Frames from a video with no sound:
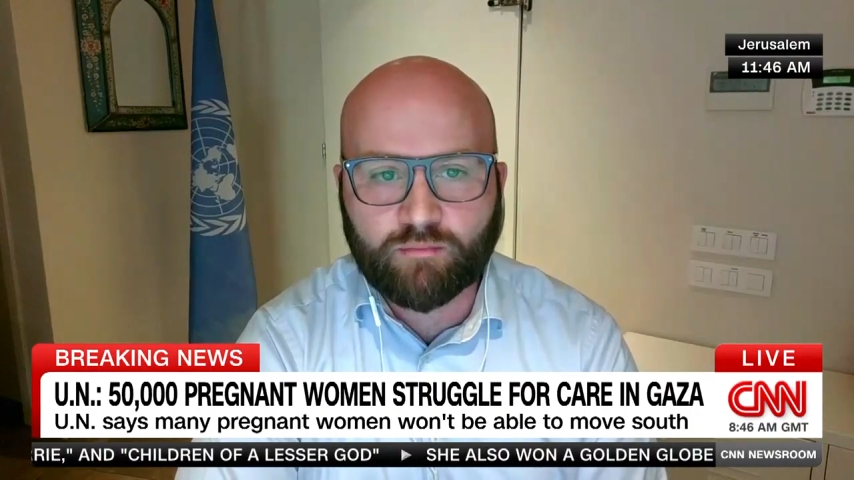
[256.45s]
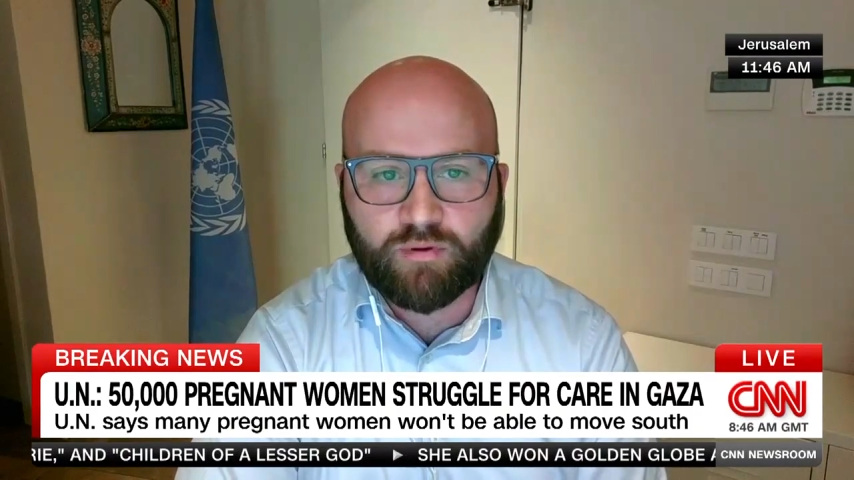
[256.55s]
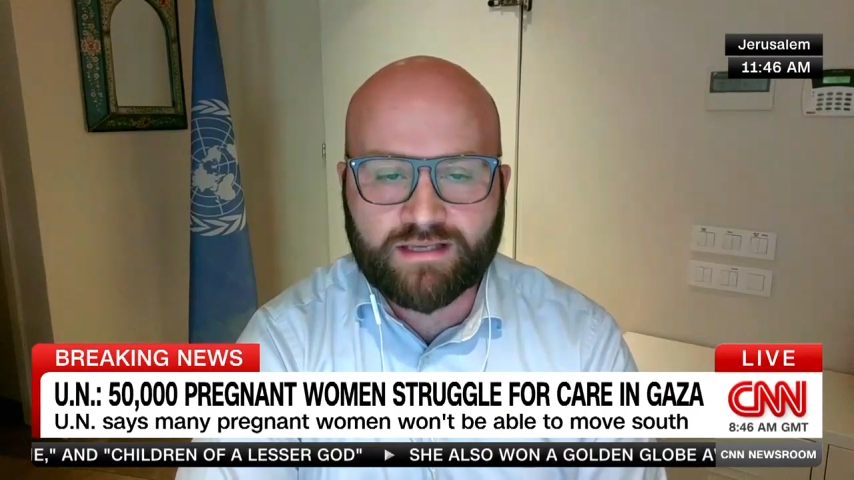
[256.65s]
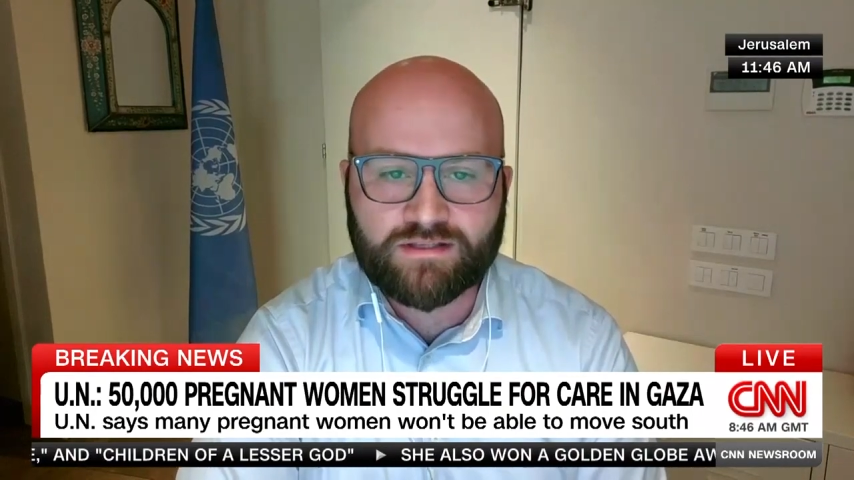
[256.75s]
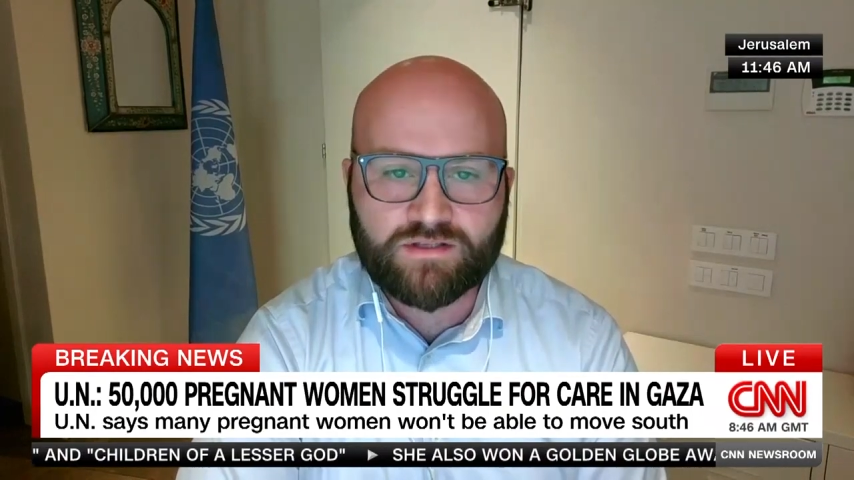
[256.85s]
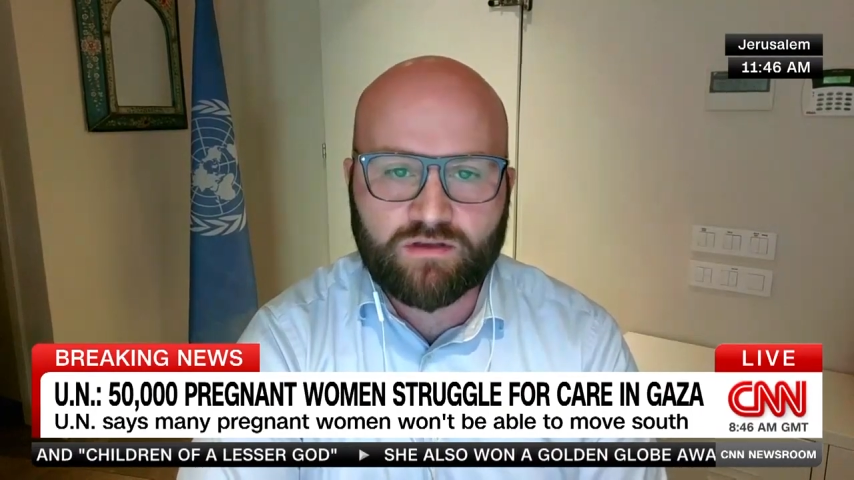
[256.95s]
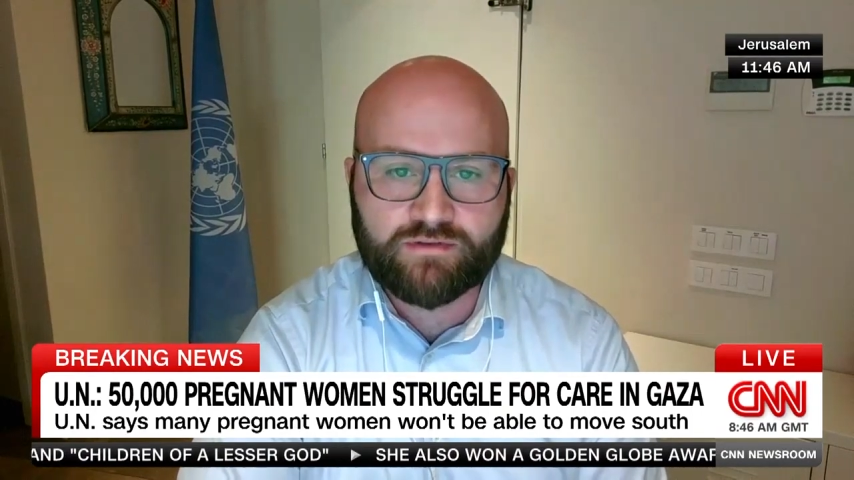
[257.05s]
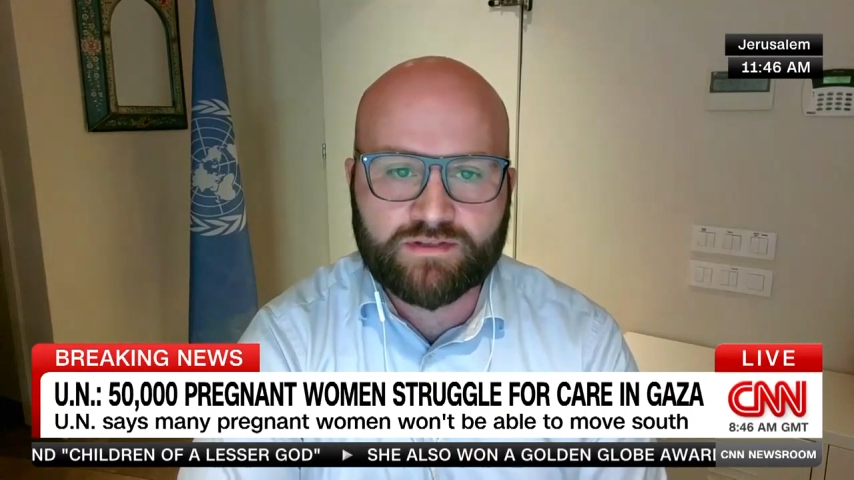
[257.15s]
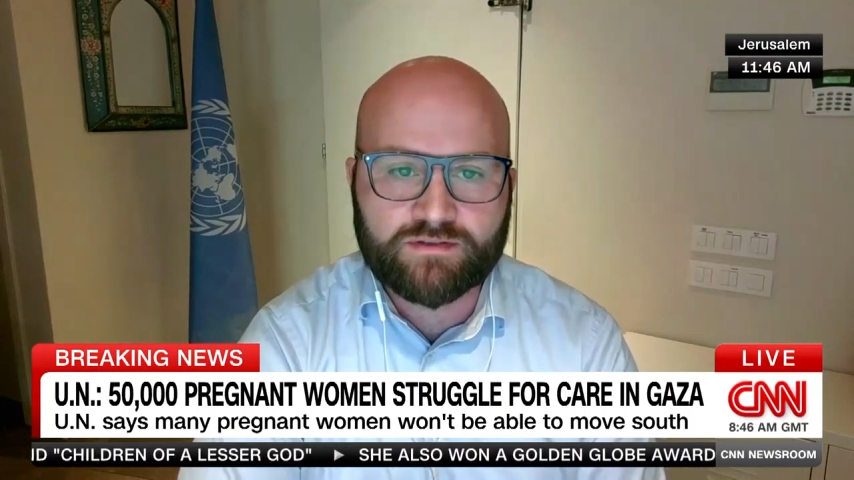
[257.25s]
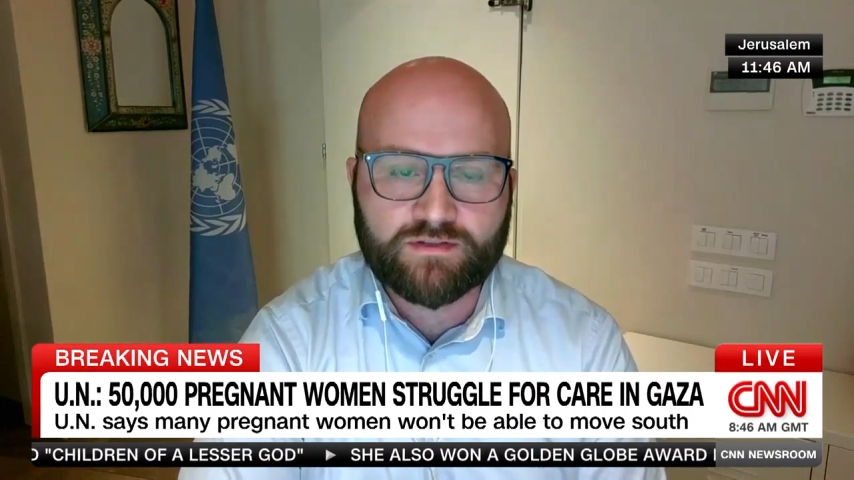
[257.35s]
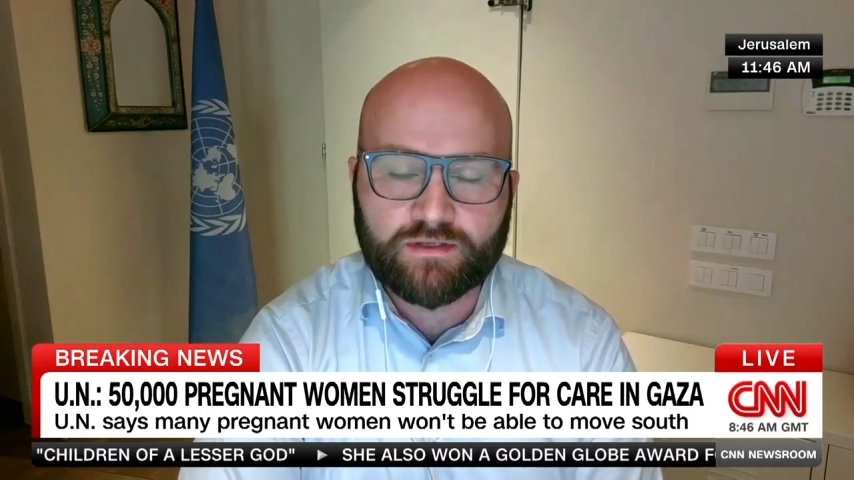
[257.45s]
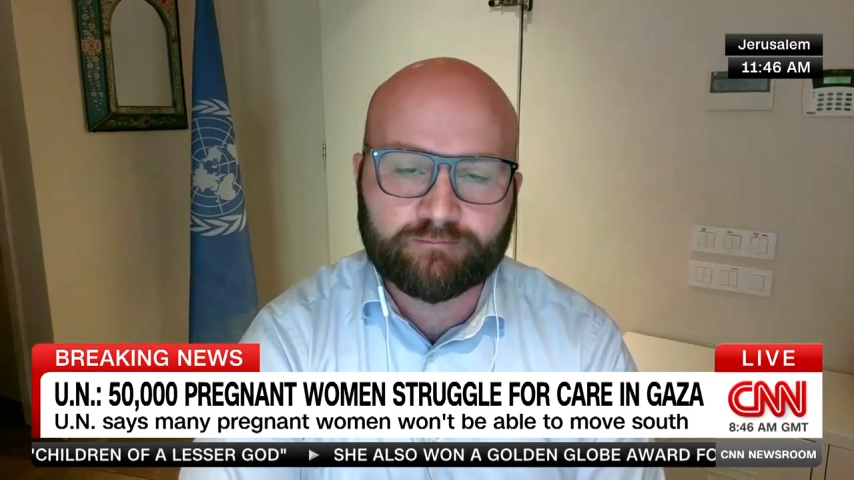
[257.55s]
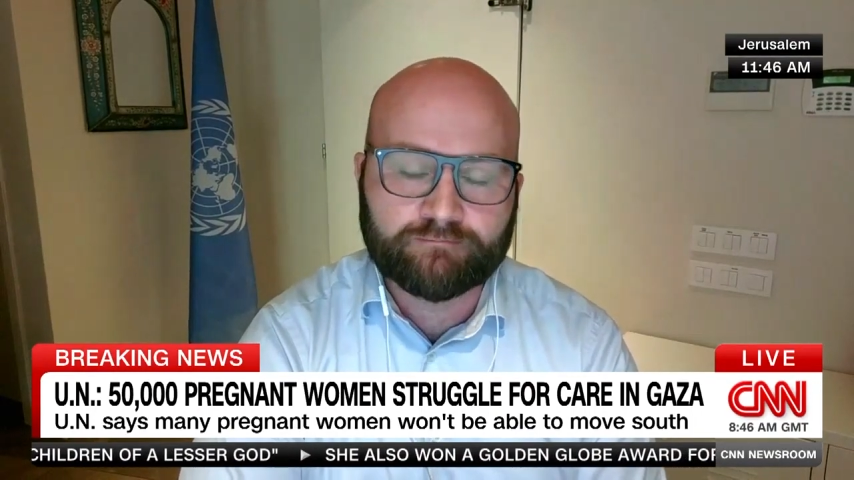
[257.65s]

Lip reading: supplies and services.